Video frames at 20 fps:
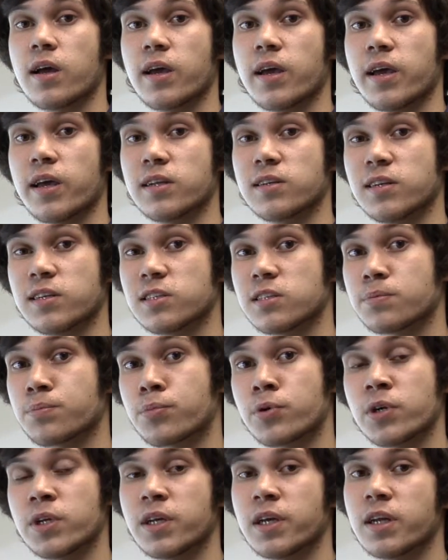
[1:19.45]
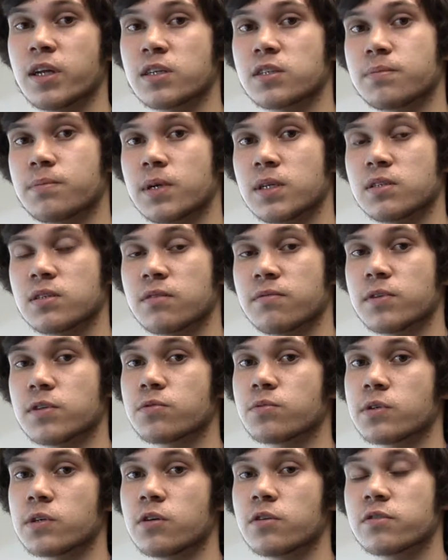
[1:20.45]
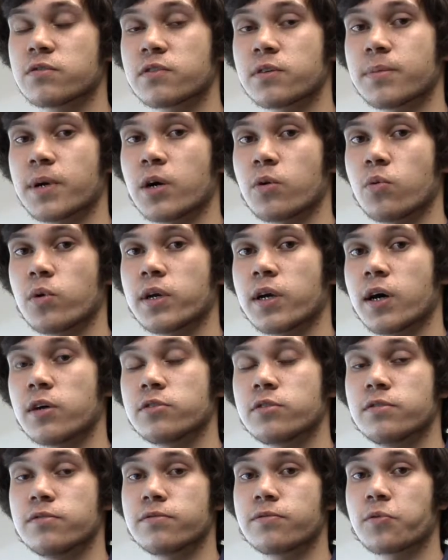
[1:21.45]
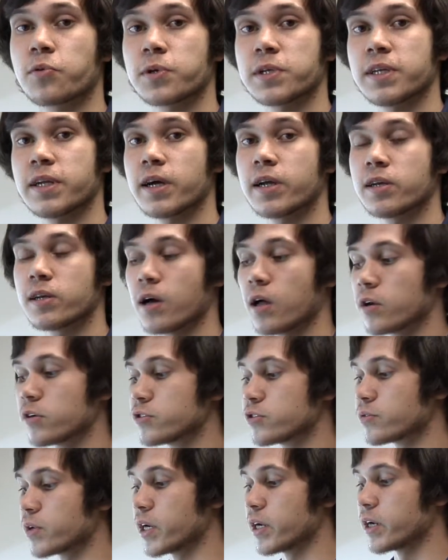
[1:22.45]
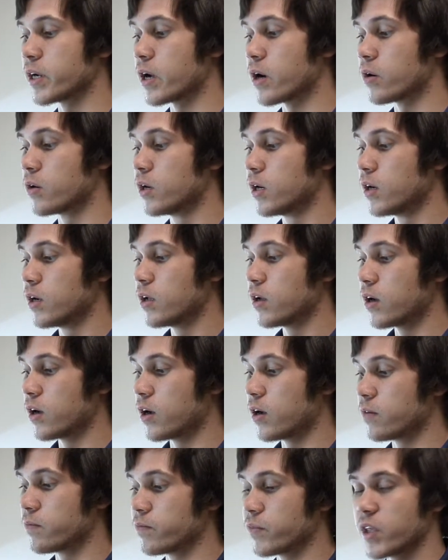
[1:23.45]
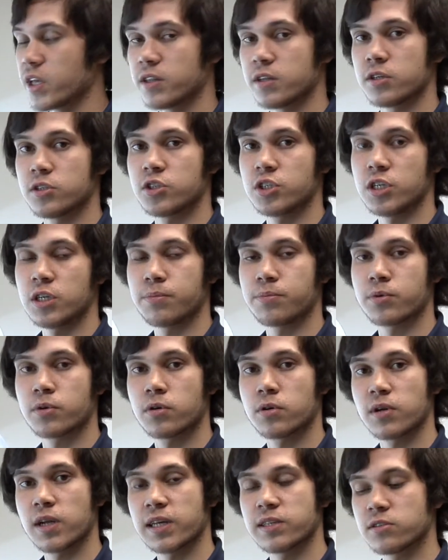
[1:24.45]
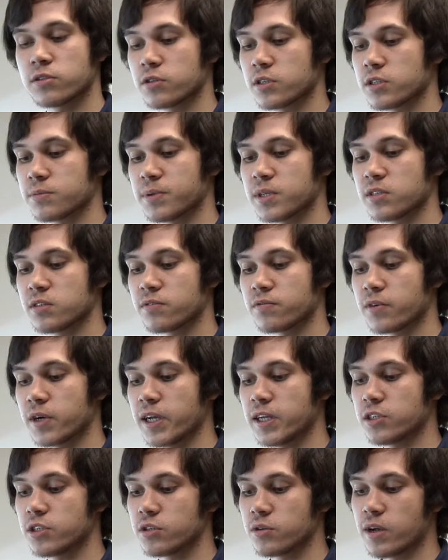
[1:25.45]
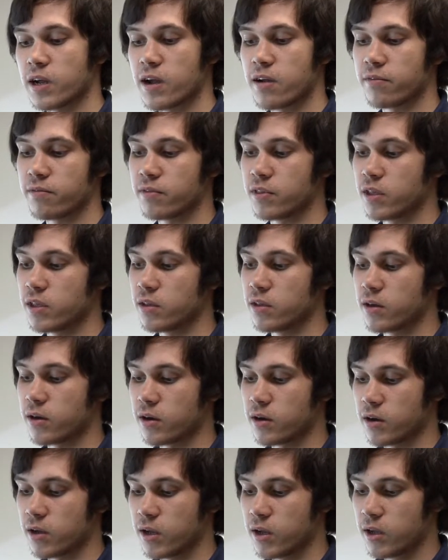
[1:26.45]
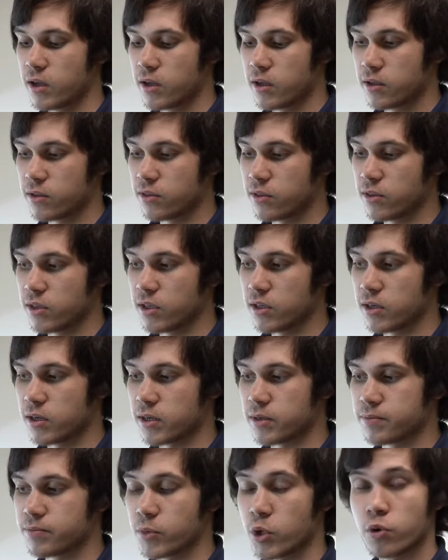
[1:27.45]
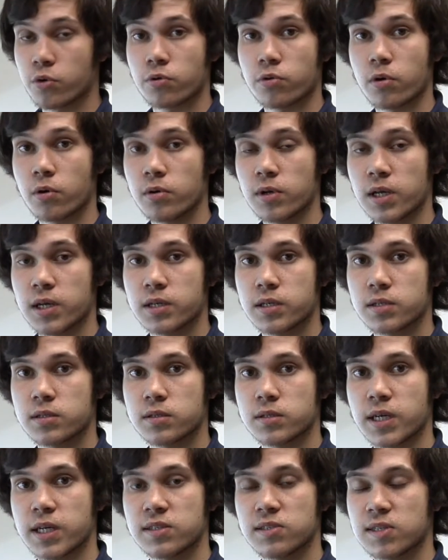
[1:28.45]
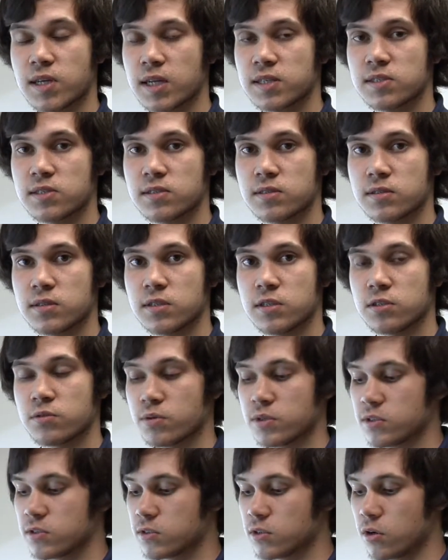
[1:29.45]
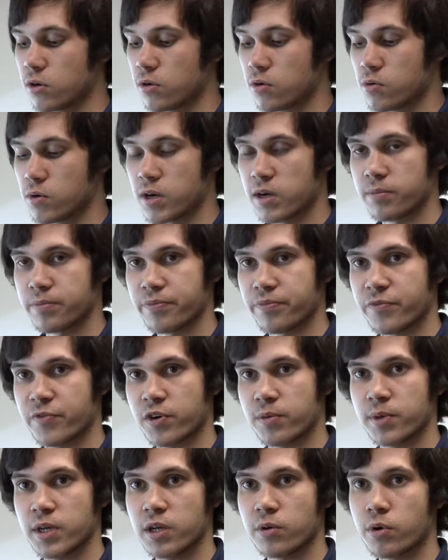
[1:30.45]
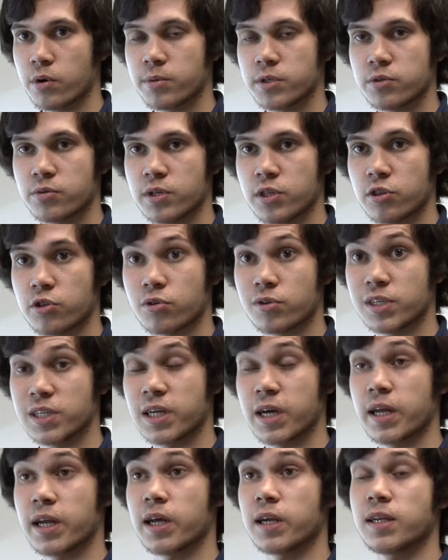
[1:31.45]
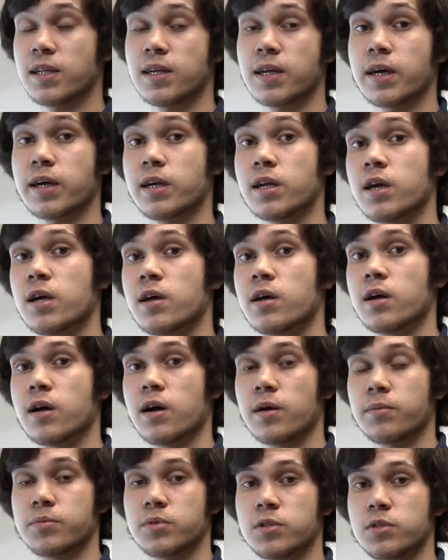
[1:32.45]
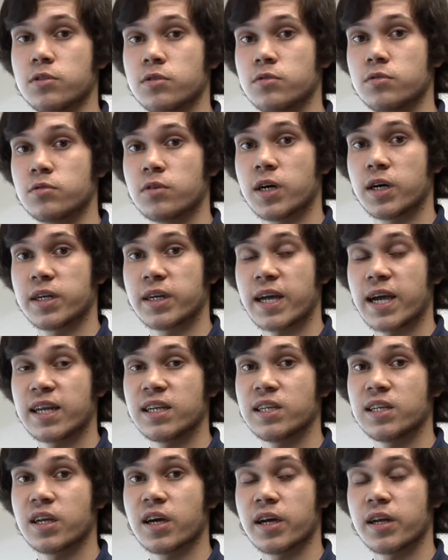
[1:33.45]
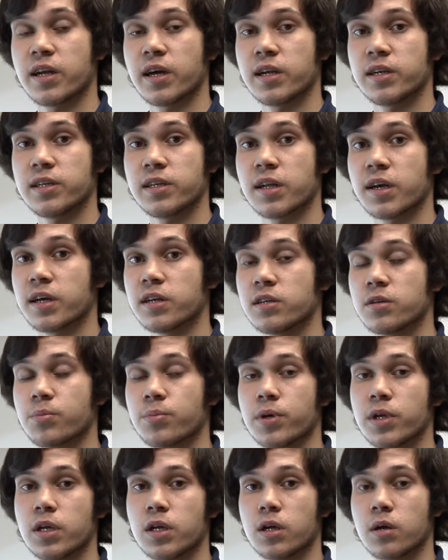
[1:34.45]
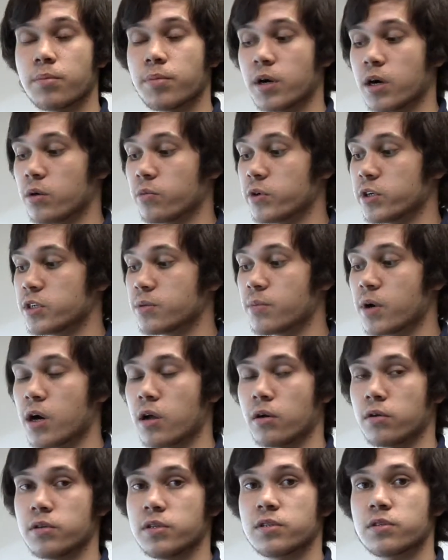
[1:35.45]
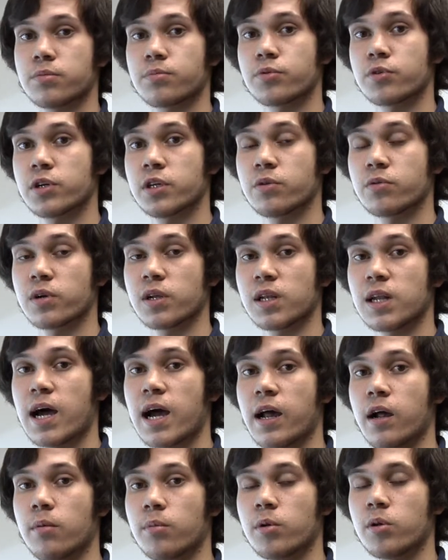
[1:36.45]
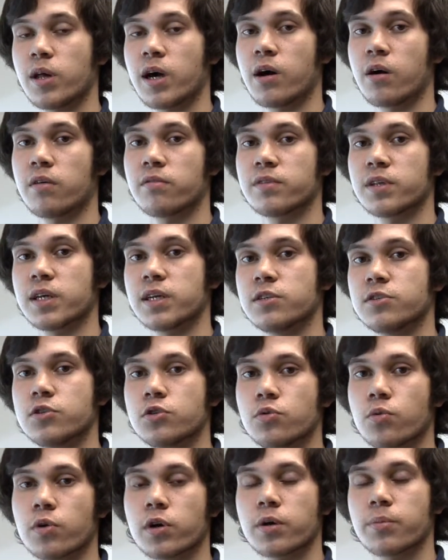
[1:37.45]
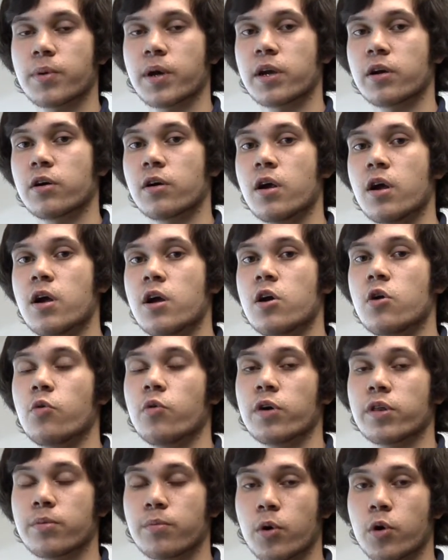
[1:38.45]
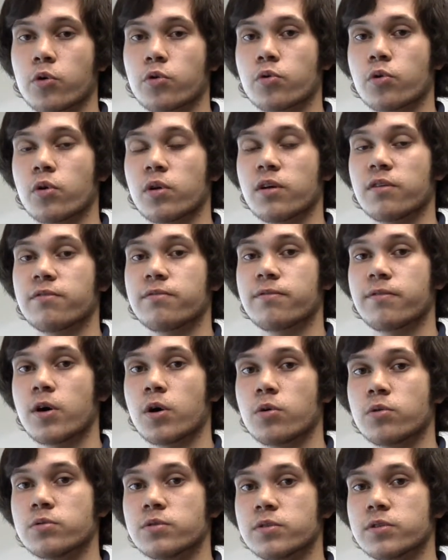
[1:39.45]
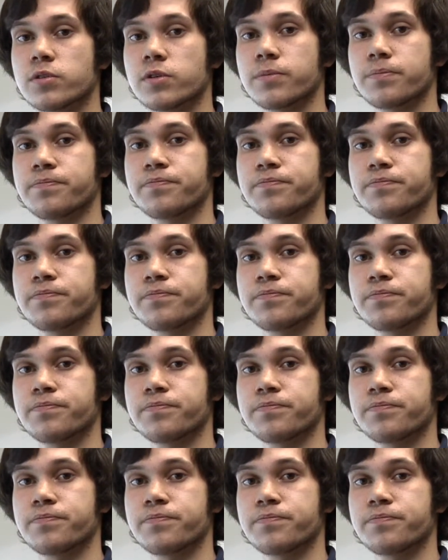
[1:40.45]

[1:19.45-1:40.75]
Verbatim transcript: and it's pretty inexpensive. This one goes for about one hundred forty-nine dollars right now. Um, in the cheaper, lesser expensive range, you have the uh, the uh, Motorola headsets. These ones go um, from anywhere between thirty-nine ninety-nine up to uh, ninety-nine ninety-nine, depending upon which model. These are pretty reliable, however they do work better with Motorola phones.